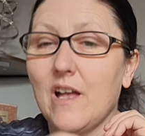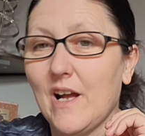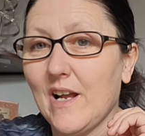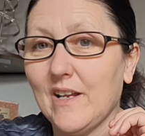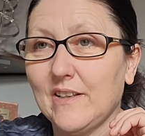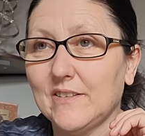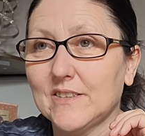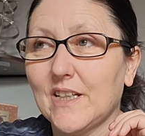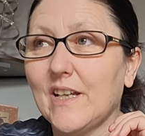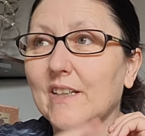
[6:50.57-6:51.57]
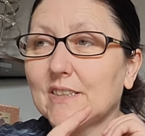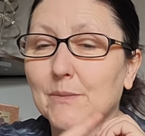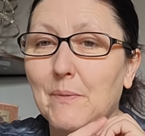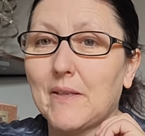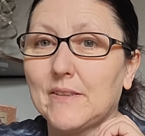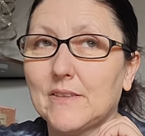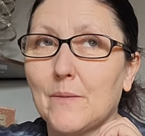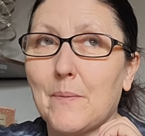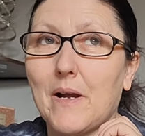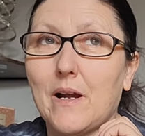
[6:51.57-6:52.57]
And I had to spend
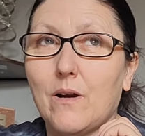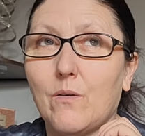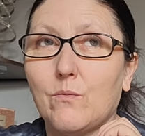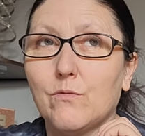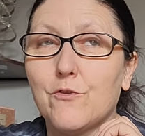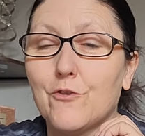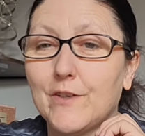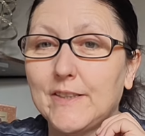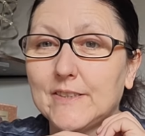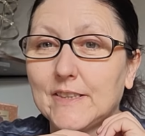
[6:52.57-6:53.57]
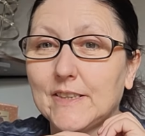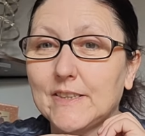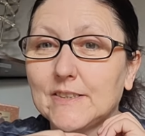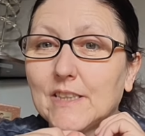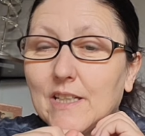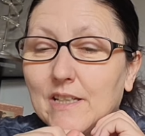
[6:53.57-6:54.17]
about 3 days